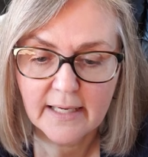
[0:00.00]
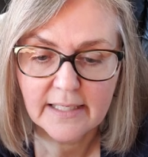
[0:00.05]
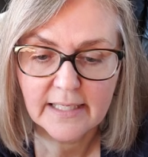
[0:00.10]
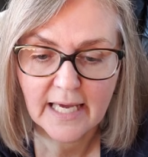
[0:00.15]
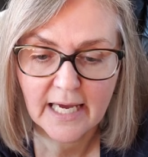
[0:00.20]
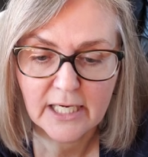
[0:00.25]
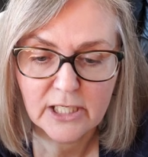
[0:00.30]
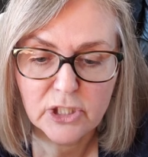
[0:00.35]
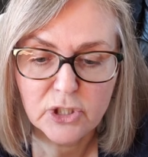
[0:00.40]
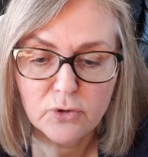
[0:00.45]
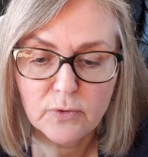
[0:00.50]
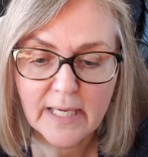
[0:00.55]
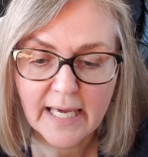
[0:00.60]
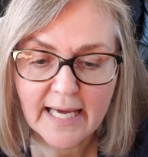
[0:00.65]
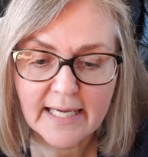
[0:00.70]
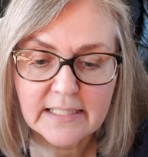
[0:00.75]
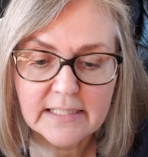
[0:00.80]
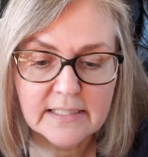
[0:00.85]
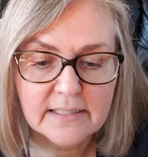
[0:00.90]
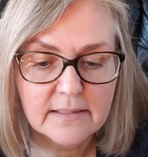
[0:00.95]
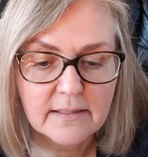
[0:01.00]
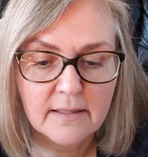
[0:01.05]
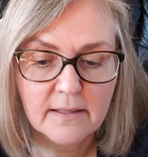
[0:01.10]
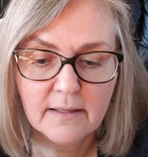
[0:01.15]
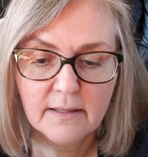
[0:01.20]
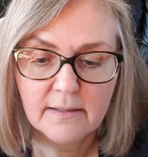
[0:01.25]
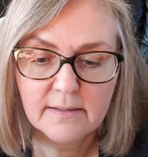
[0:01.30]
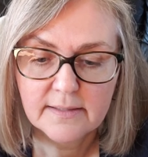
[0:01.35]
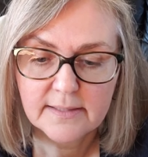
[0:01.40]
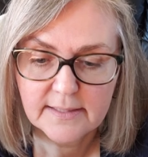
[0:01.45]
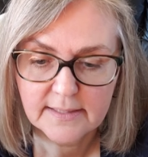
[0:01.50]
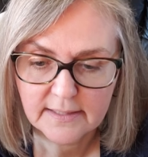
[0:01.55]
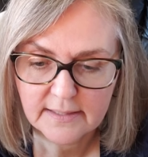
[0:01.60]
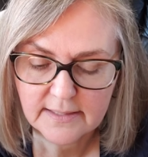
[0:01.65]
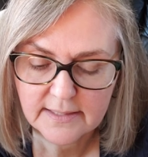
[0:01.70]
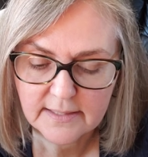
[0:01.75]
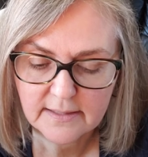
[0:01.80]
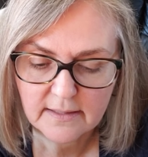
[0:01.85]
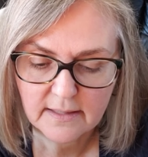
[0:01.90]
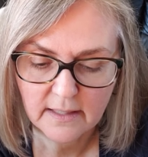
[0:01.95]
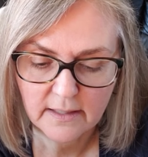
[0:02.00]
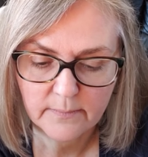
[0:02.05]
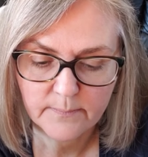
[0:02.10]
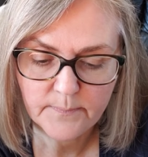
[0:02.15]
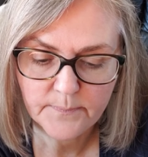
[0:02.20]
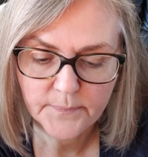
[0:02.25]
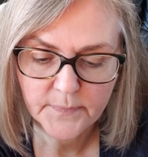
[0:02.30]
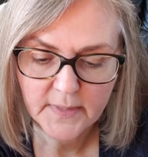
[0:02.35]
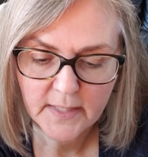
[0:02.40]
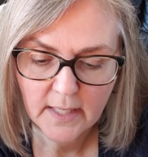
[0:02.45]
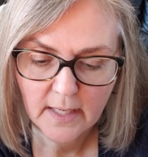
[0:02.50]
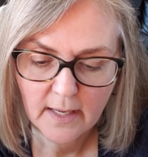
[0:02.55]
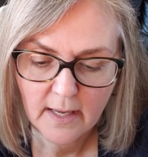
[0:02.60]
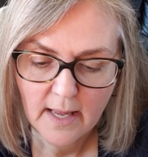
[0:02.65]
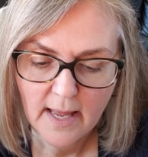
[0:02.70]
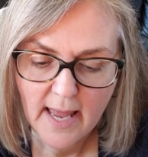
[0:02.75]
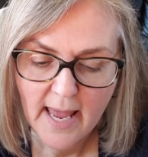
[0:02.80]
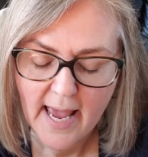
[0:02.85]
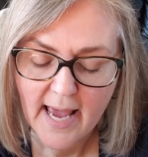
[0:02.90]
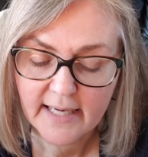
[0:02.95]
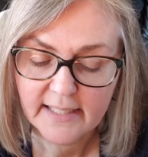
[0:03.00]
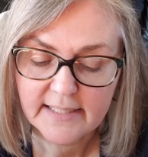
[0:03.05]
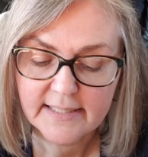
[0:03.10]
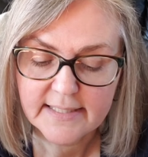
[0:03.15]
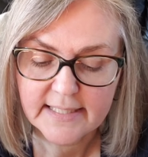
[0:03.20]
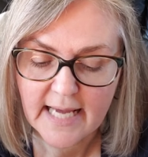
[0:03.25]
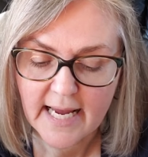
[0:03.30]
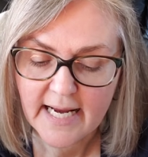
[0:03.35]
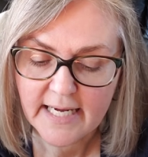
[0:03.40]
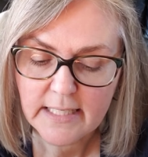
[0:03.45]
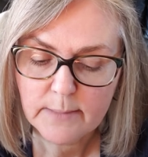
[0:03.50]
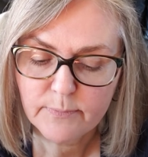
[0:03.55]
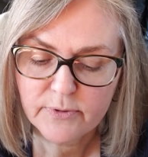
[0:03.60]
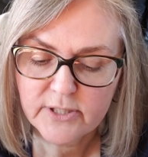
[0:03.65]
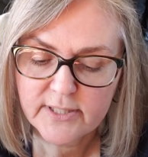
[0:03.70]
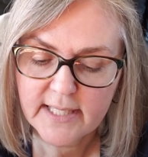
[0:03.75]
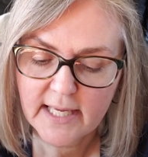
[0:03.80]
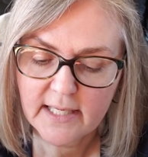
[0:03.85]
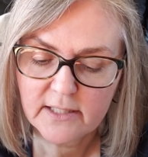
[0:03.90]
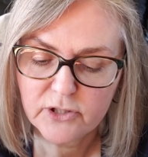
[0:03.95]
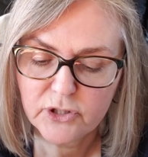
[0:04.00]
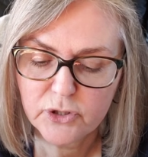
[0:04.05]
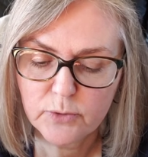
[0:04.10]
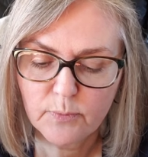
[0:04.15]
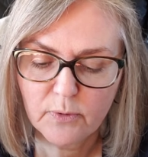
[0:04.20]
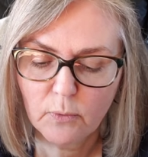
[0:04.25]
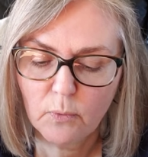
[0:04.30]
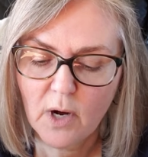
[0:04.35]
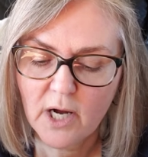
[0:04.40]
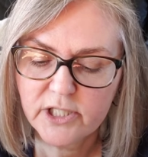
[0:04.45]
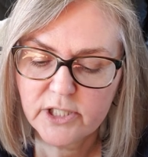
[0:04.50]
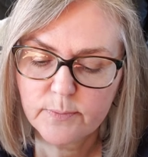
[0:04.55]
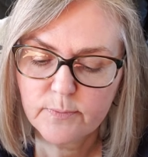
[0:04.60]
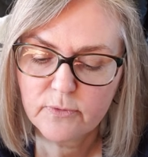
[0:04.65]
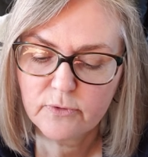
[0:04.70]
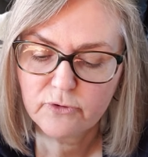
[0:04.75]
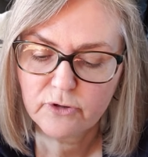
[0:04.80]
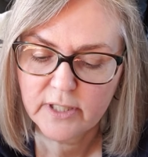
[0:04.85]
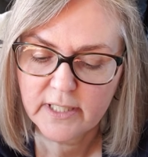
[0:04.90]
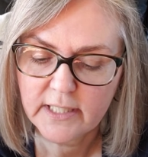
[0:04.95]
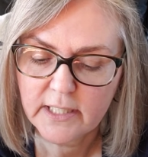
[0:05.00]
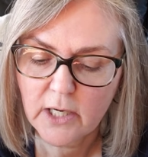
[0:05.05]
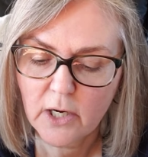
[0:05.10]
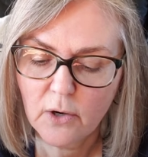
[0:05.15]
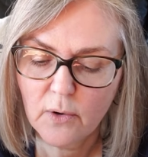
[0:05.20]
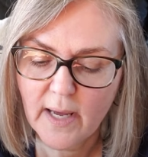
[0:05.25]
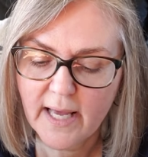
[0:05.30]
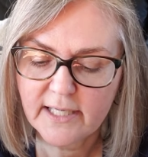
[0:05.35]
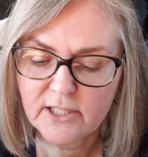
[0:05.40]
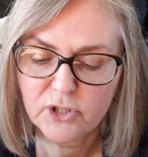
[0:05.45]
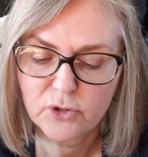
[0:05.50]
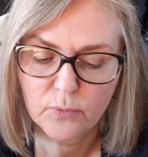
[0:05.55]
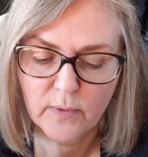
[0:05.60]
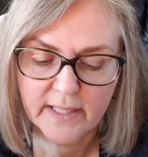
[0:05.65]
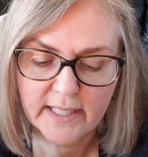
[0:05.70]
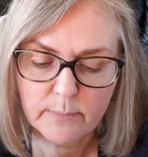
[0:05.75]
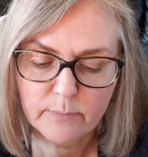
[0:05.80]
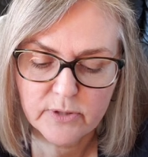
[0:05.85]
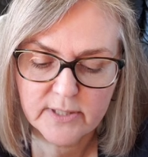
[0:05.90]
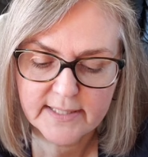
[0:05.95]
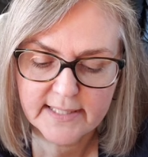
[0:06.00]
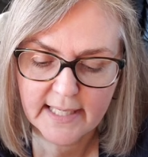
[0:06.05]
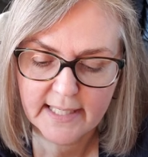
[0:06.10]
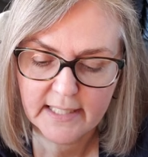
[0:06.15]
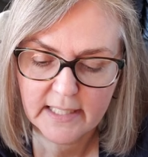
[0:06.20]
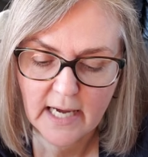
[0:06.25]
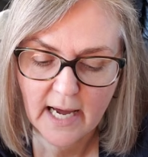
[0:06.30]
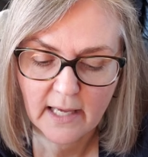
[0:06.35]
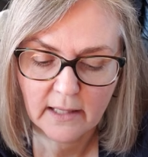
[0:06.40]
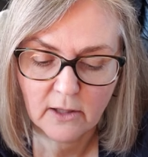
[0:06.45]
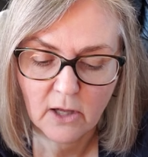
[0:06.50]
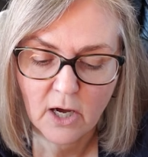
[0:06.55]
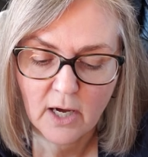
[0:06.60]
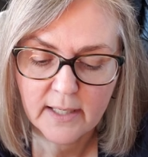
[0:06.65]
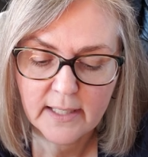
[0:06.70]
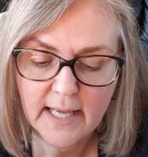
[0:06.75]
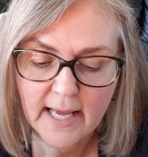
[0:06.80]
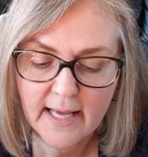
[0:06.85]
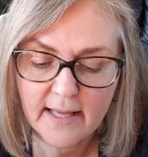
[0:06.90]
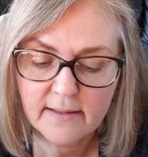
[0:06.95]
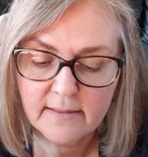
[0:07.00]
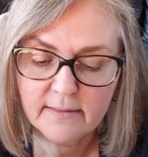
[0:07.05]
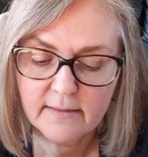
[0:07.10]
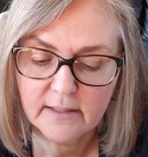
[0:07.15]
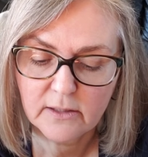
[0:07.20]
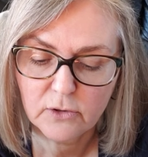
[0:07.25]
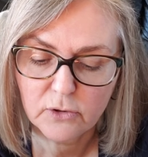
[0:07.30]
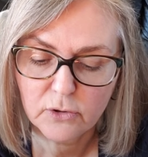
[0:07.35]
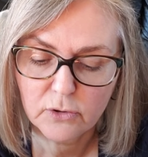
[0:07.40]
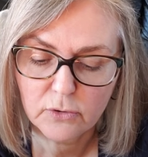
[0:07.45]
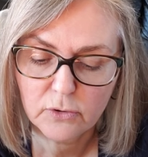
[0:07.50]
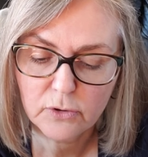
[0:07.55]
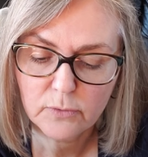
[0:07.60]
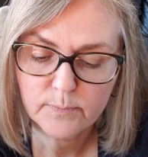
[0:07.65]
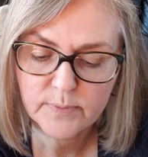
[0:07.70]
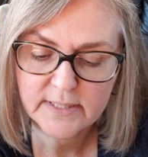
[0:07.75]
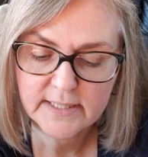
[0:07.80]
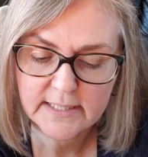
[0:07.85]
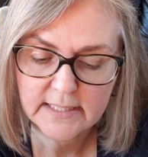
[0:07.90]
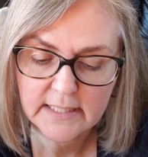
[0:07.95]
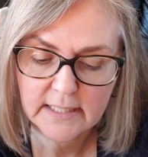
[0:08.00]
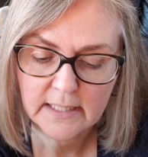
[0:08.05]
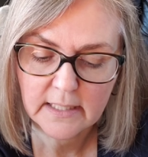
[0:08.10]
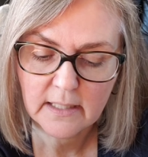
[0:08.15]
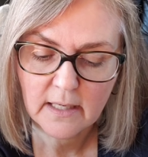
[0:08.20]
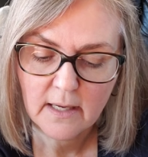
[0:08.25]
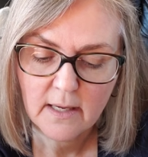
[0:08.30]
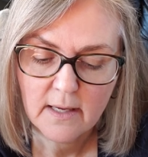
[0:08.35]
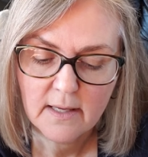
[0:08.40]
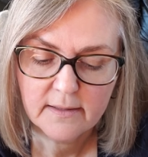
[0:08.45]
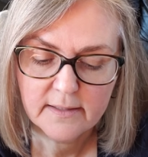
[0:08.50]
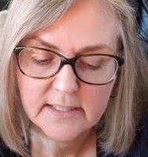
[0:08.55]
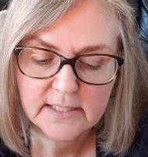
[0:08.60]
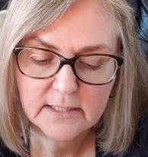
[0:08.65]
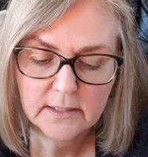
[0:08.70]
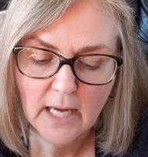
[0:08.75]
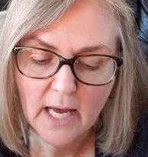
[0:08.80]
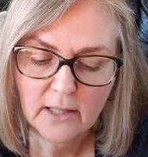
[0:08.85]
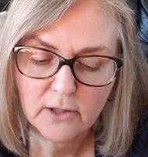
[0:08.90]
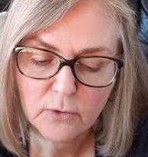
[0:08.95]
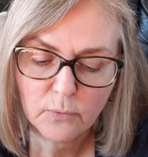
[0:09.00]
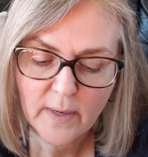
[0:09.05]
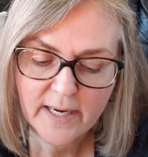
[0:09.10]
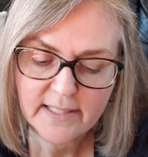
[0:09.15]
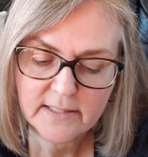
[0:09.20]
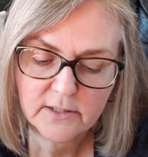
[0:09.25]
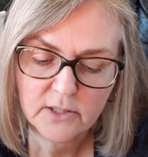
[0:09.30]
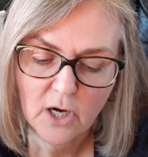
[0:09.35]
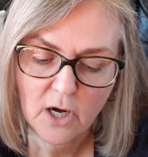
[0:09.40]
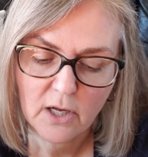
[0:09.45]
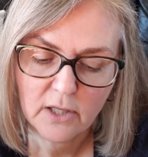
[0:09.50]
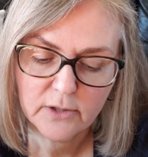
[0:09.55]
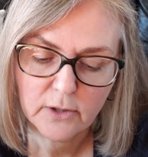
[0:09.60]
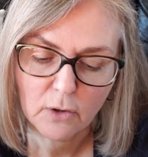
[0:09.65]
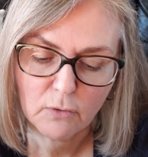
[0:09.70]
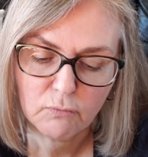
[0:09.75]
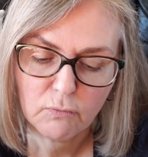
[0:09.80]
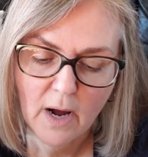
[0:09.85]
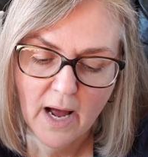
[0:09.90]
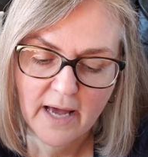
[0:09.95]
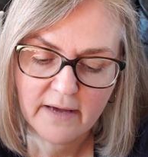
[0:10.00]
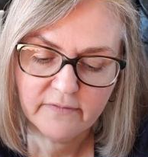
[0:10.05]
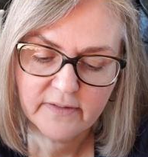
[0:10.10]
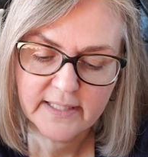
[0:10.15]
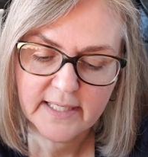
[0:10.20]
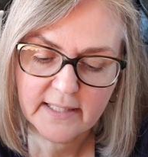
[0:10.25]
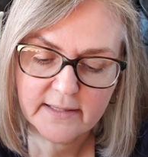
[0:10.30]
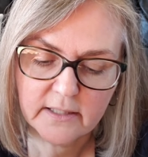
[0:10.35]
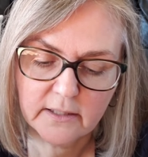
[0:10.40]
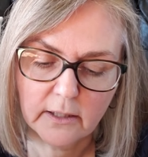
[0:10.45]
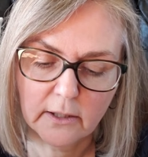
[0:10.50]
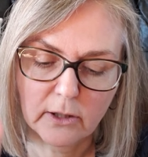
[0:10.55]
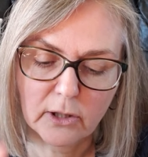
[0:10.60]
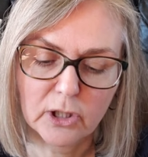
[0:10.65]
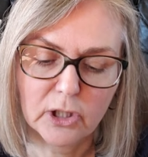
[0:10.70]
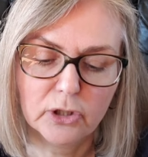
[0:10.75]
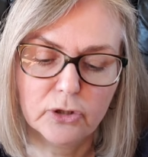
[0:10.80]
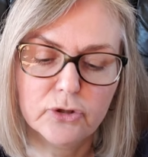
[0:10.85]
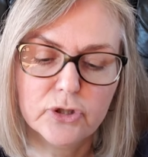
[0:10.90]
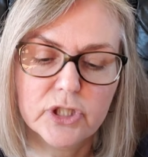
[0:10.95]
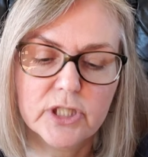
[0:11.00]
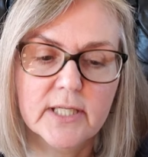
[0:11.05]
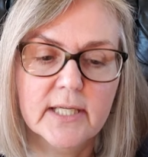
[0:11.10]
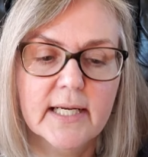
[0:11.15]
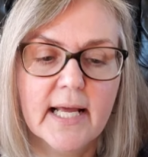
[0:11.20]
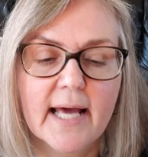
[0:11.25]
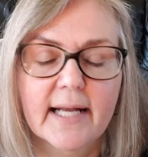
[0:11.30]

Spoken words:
Again, you get 6 of them. And it's 80% superwash merino and 20% nylon. And the oopsie, this colorway is called Arriving at the Conclusion.